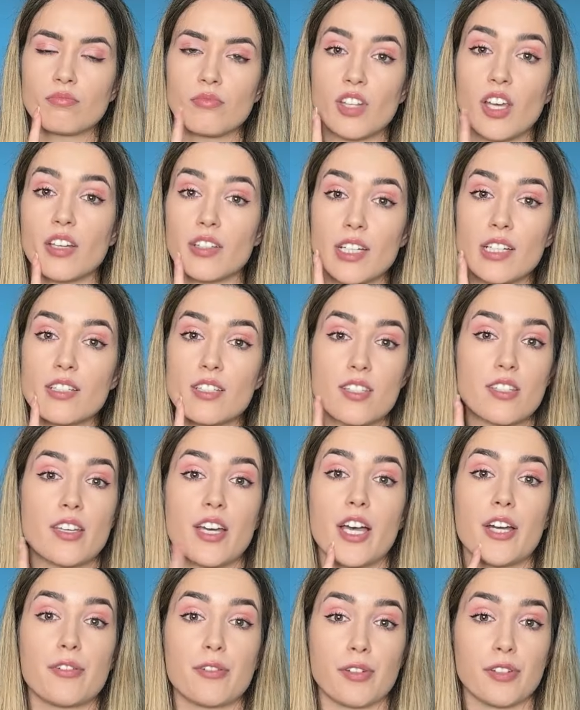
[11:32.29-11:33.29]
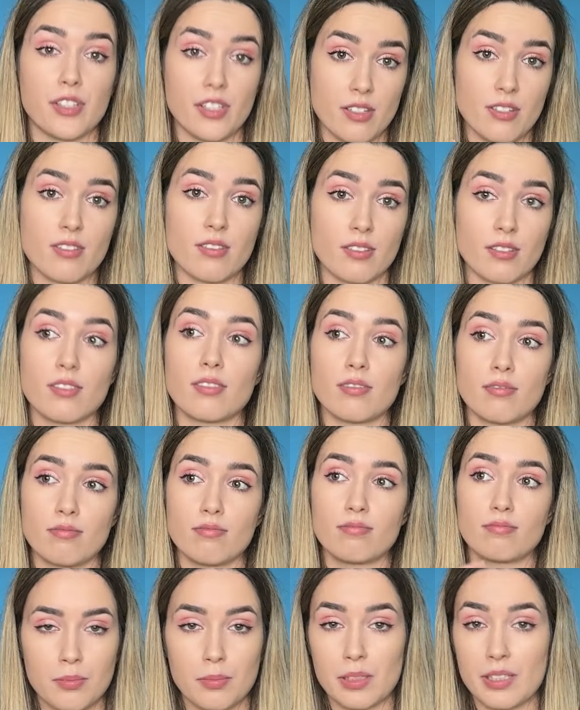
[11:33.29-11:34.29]
Yeah, that's the irony, isn't it?
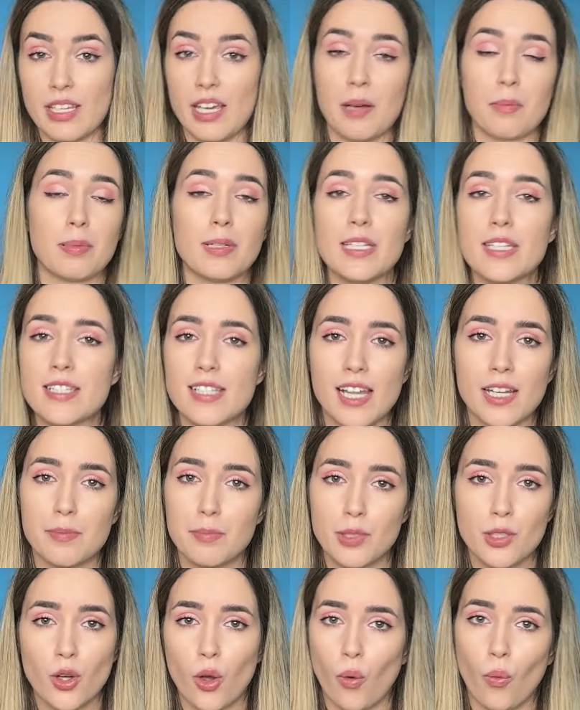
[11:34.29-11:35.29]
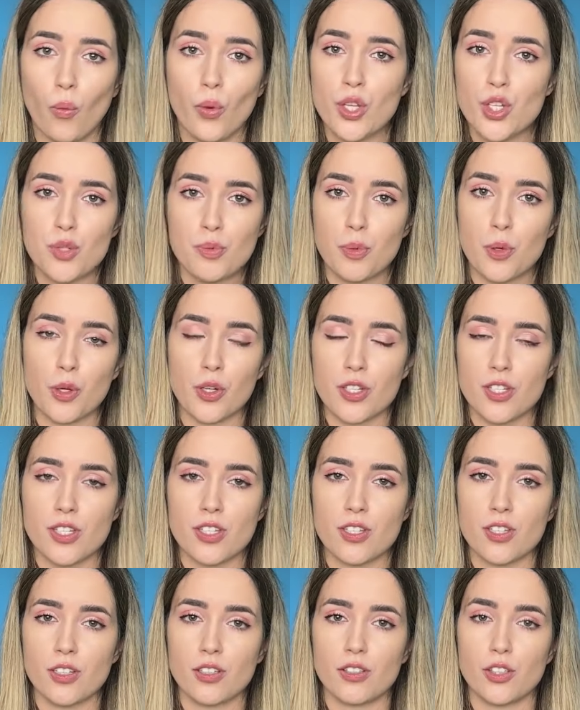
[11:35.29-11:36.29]
But yeah, please let me know which books
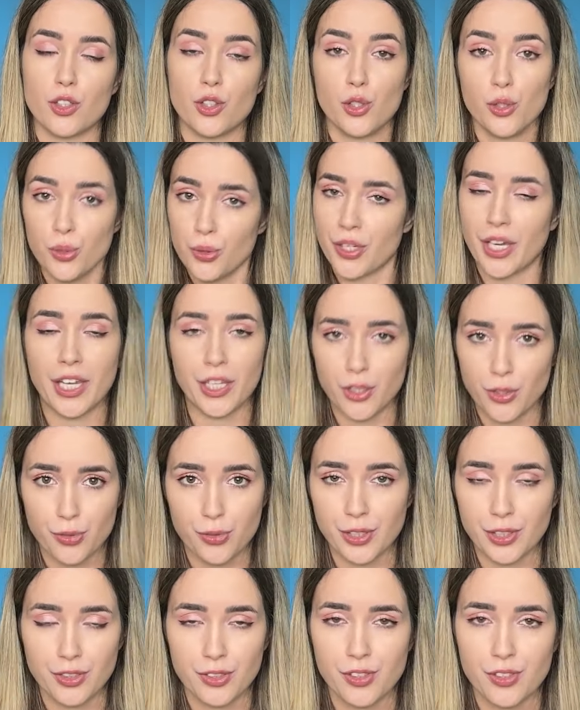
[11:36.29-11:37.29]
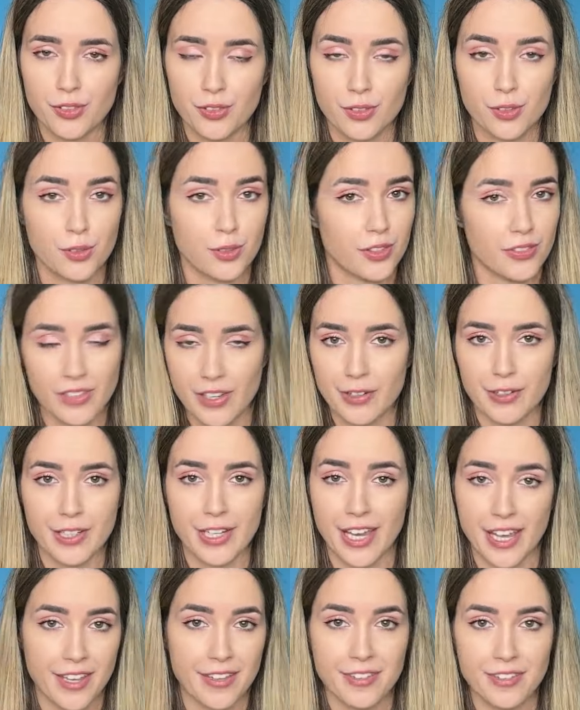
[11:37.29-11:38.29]
did you hate read to the very
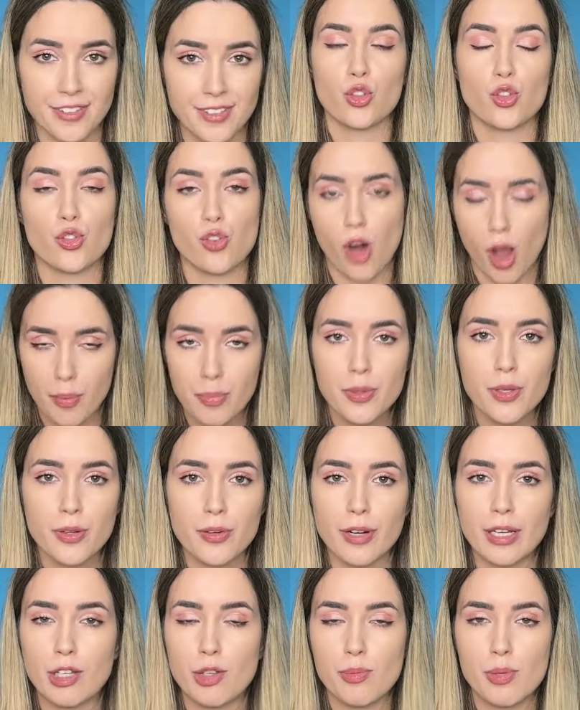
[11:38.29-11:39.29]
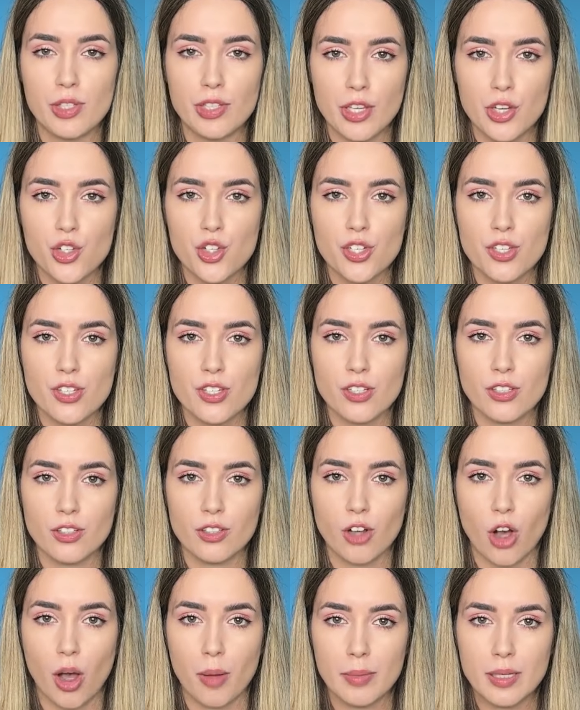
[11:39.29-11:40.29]
end. Drop your recommendations in the
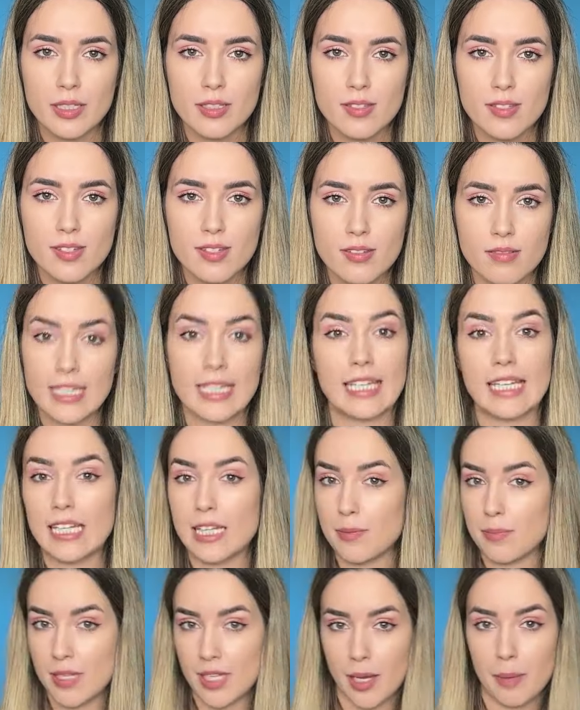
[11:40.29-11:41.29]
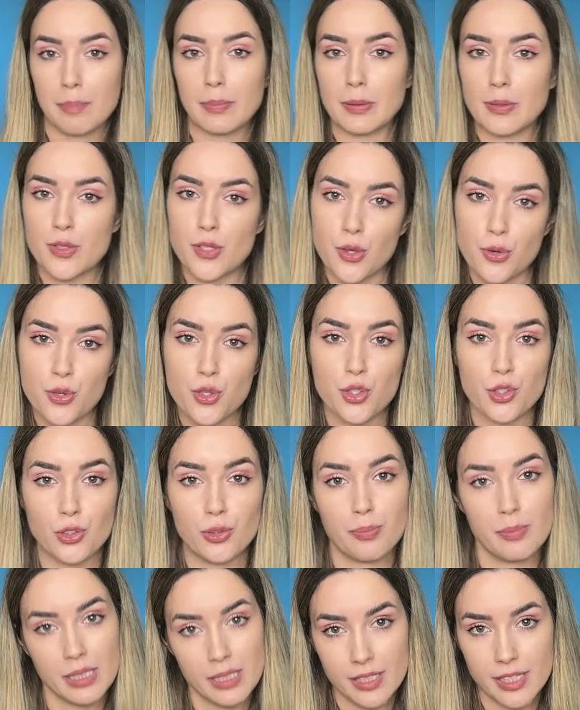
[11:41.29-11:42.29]
comments, hit me up on social
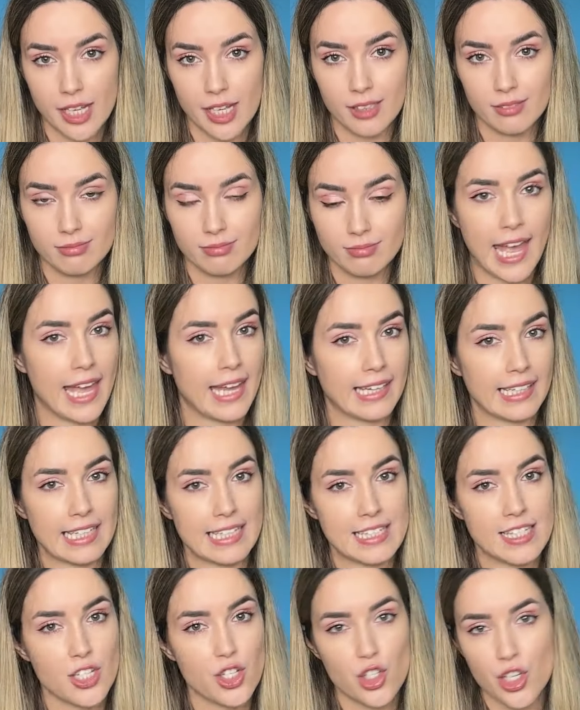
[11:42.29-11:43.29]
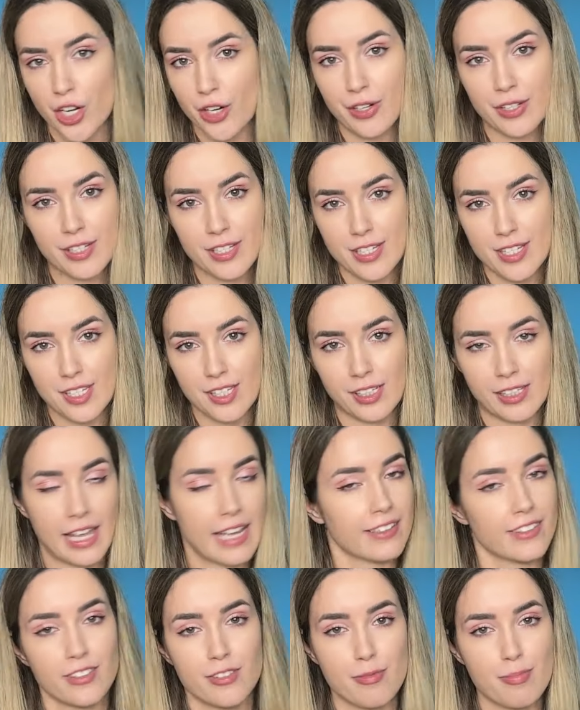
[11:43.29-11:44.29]
media, and let's share in this
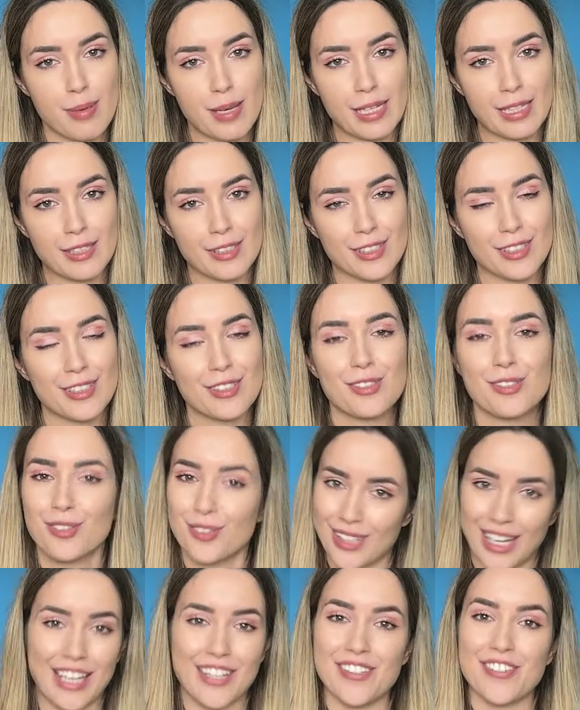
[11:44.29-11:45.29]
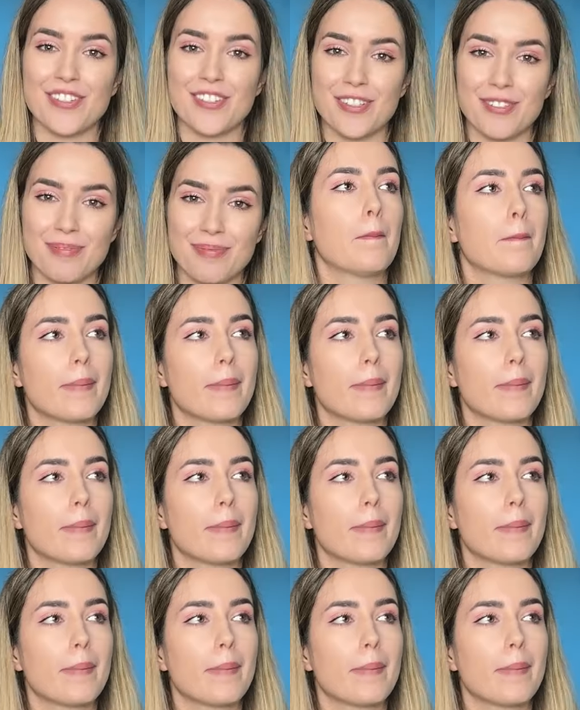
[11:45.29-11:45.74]
collective pain together.